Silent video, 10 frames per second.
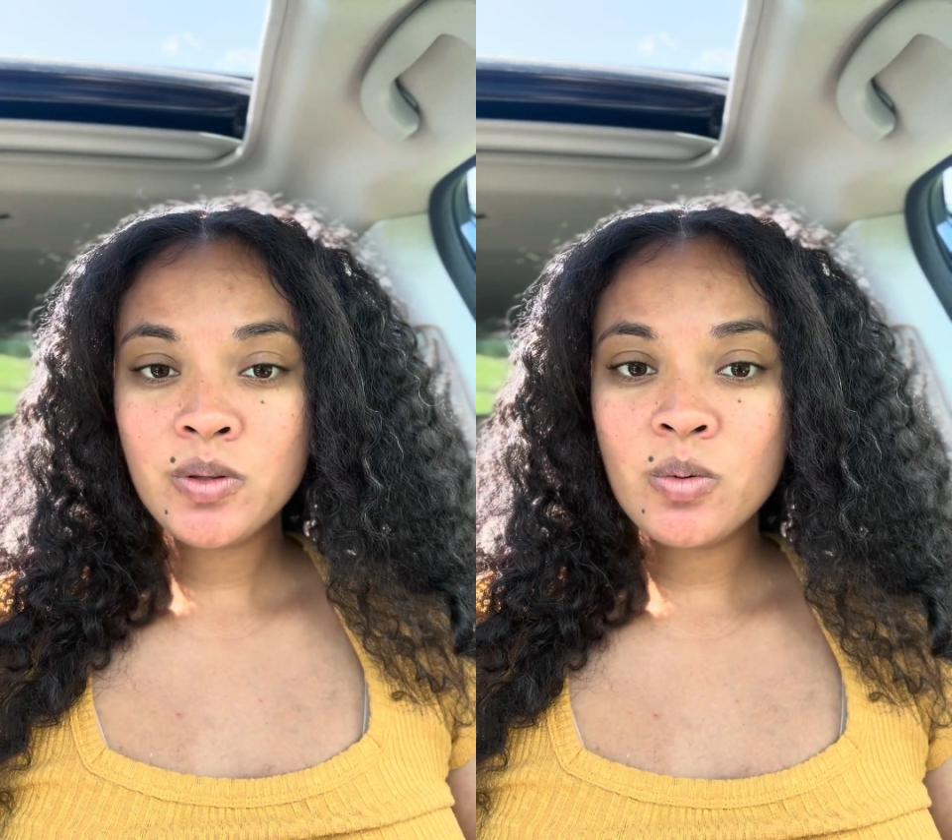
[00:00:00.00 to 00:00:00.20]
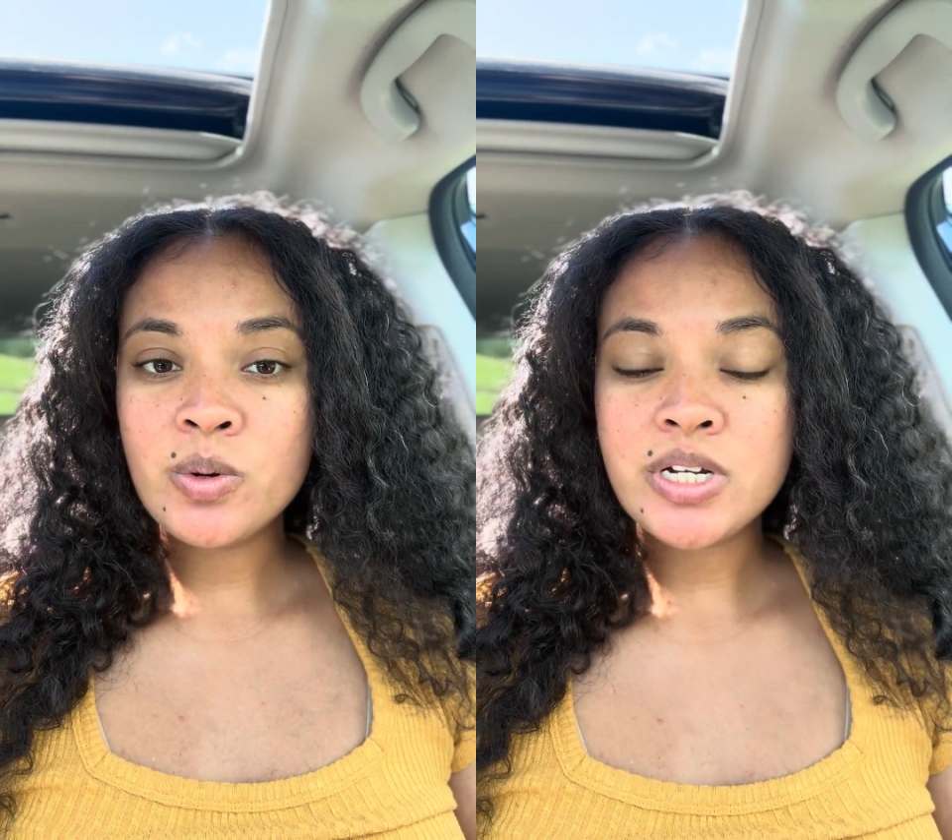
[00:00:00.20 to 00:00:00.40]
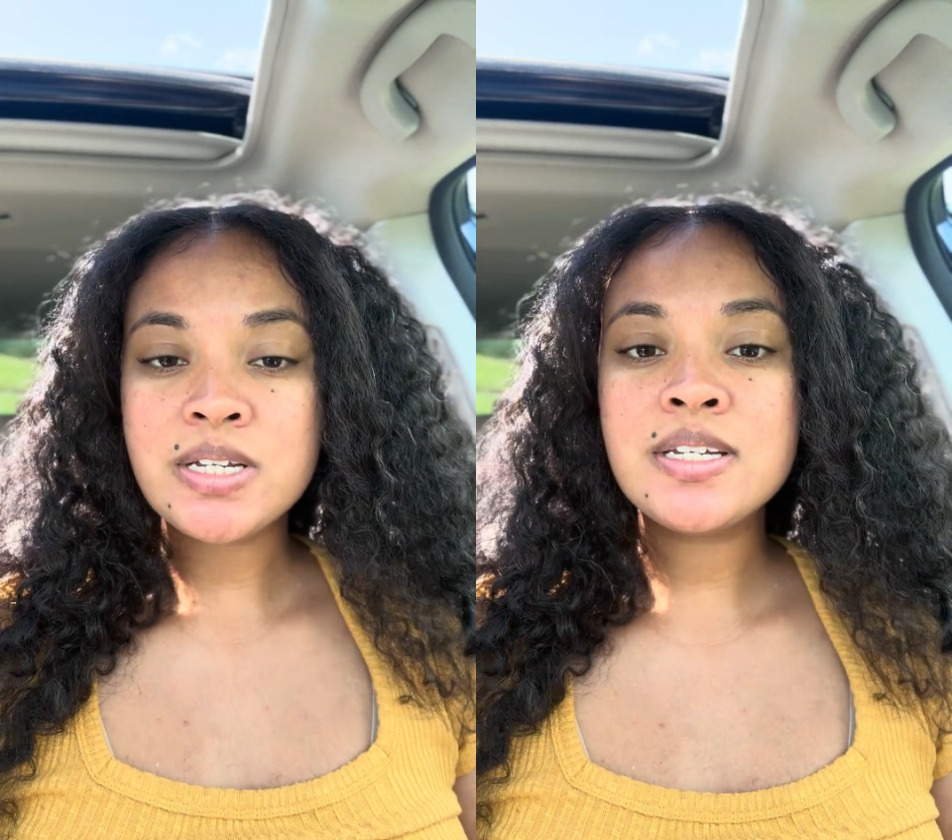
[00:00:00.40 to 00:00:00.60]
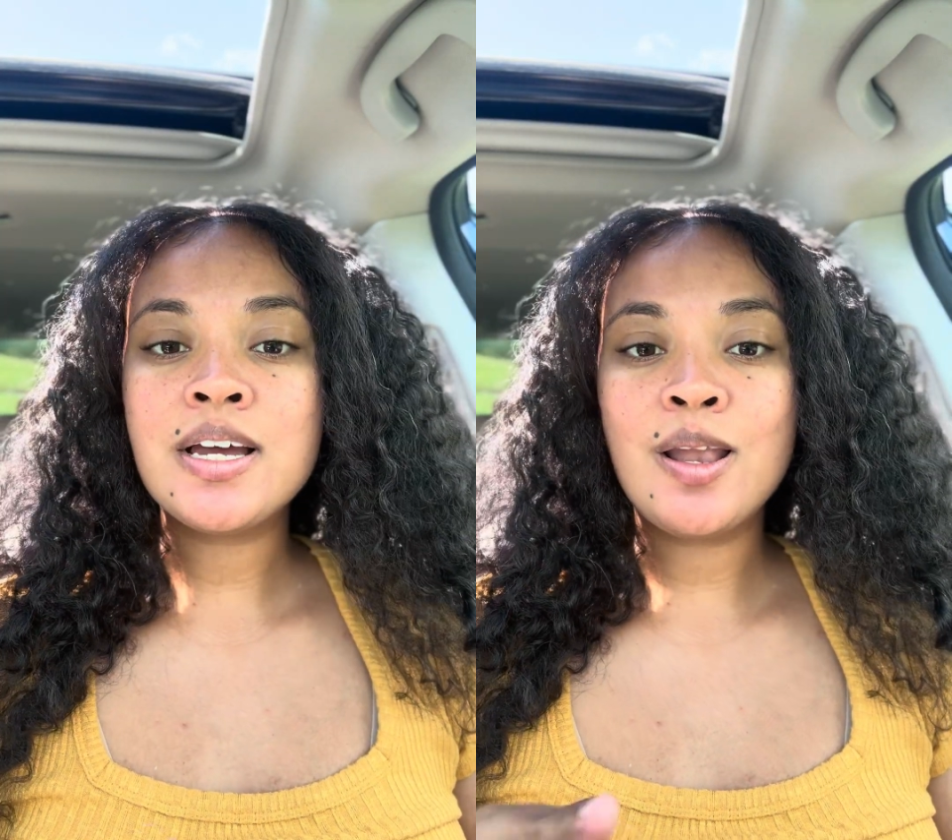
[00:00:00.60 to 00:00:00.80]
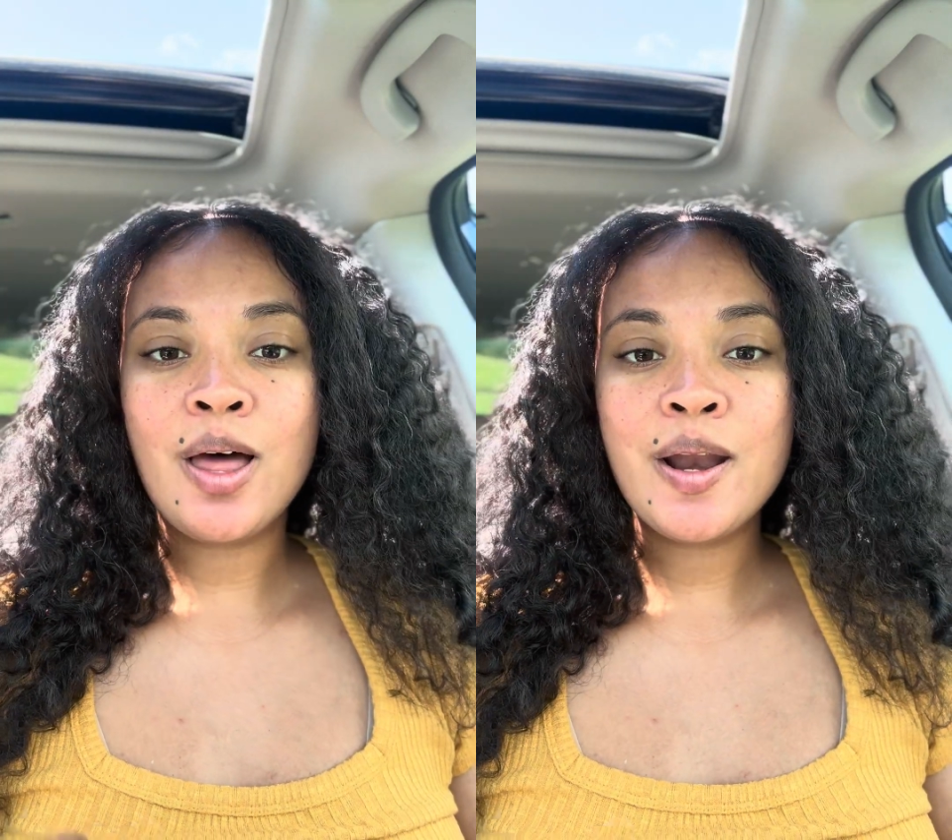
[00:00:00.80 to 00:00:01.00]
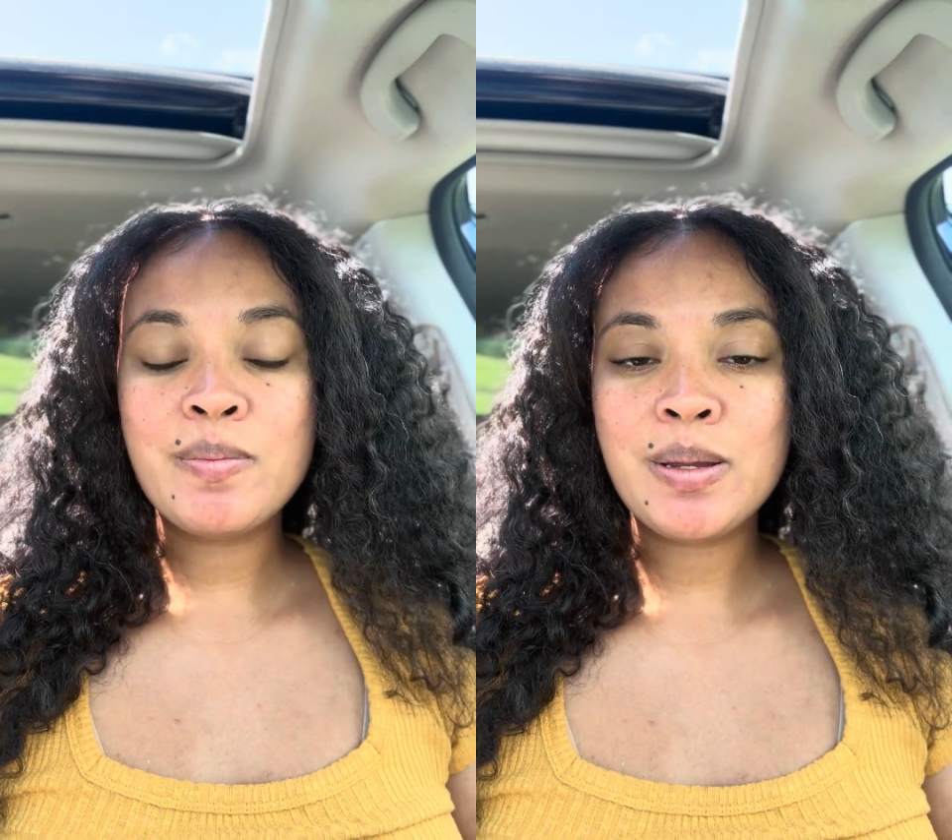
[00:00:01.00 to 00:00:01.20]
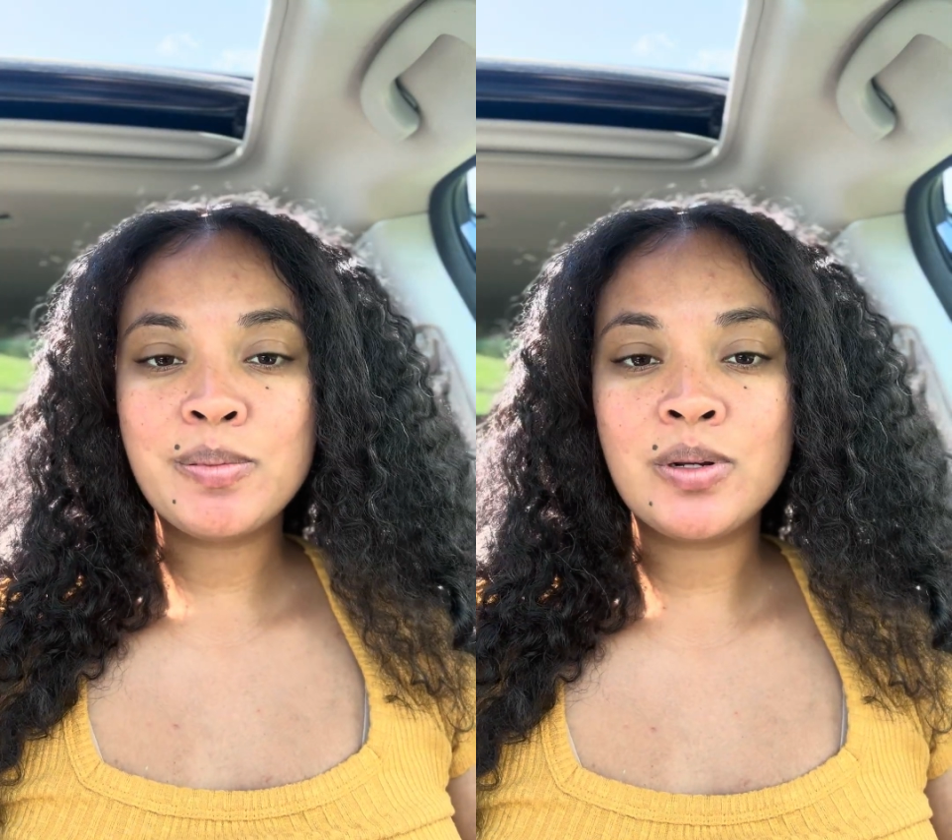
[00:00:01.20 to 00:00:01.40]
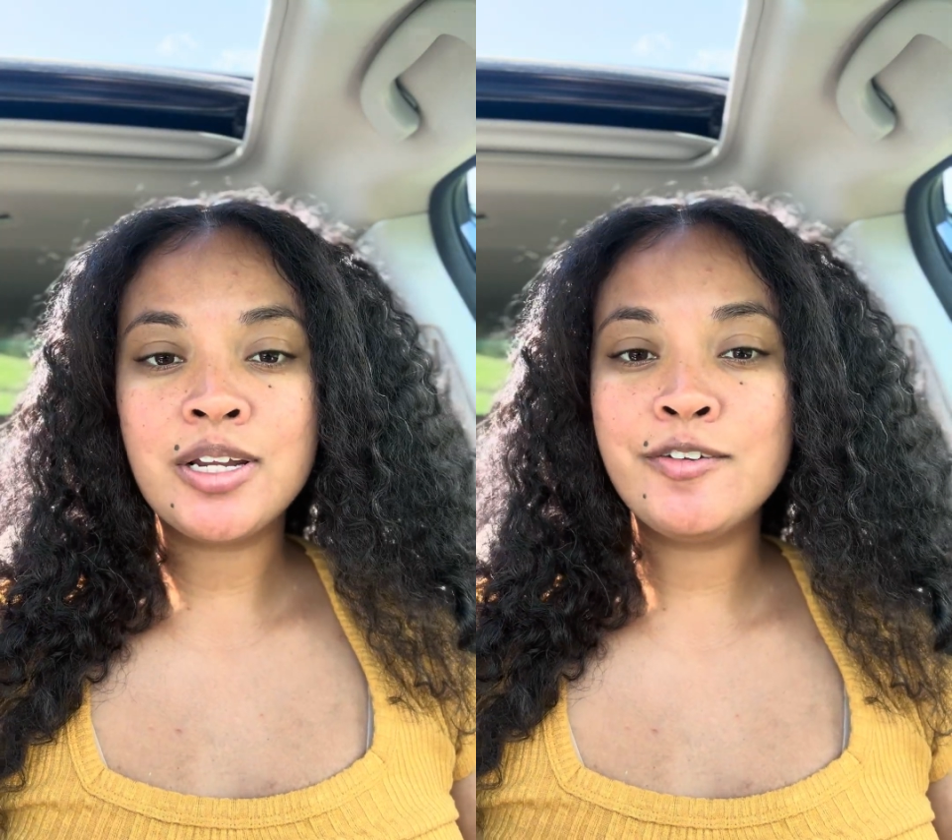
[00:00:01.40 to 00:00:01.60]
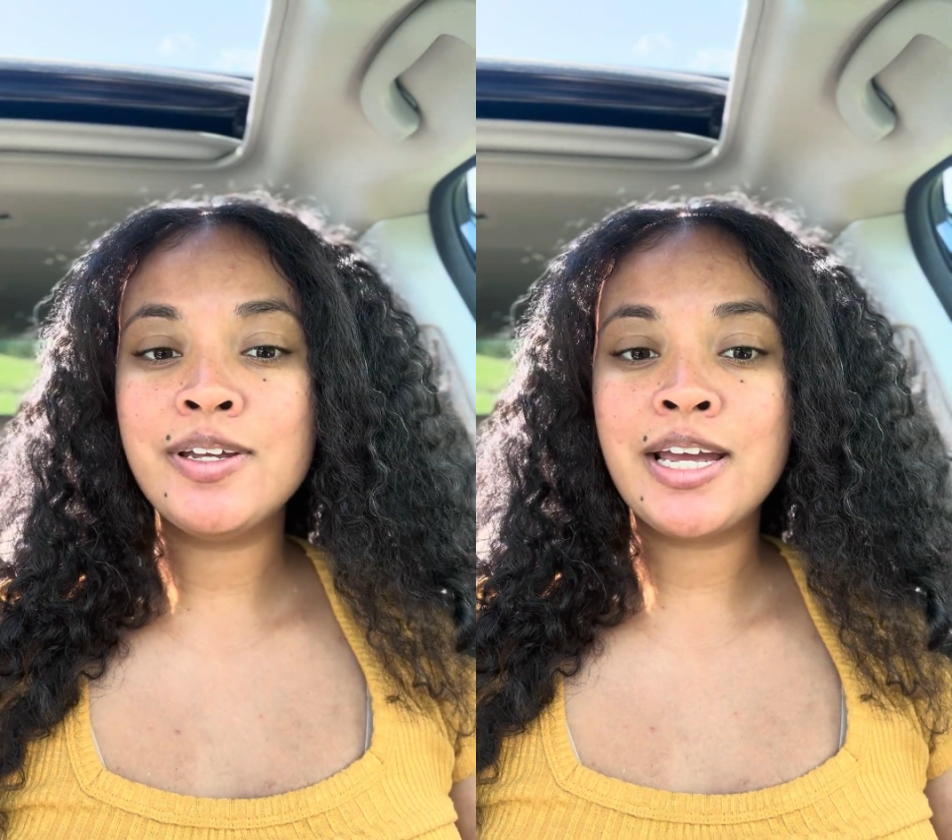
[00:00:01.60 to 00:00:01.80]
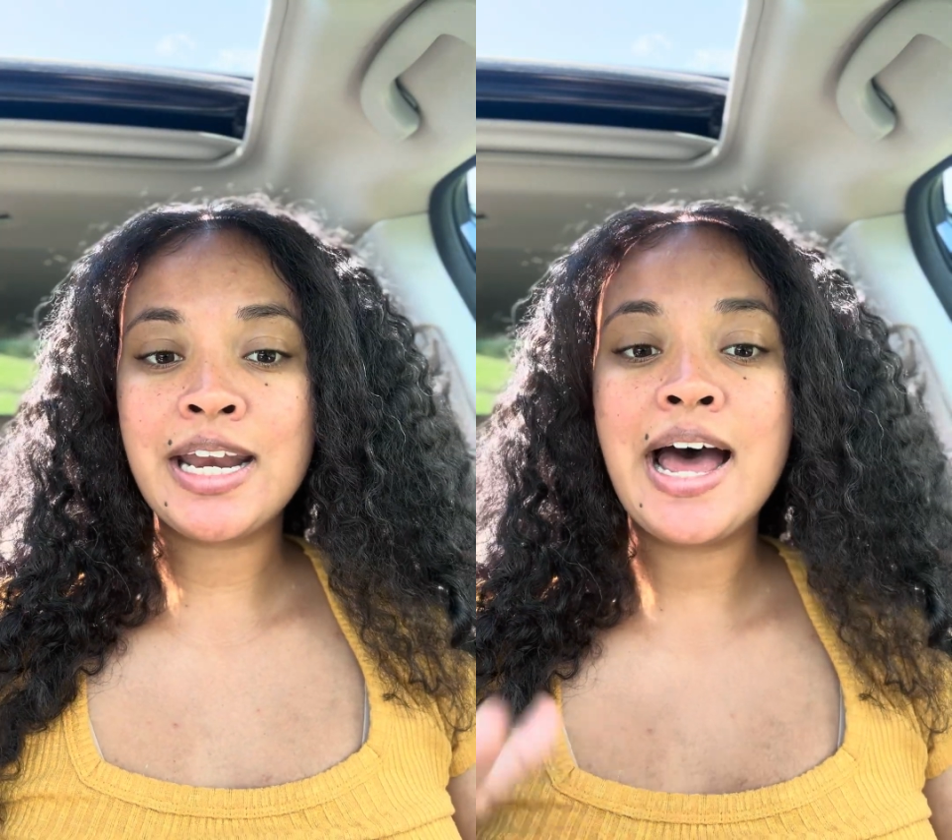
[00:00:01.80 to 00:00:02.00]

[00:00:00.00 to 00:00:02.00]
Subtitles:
which I see a lot of people living in,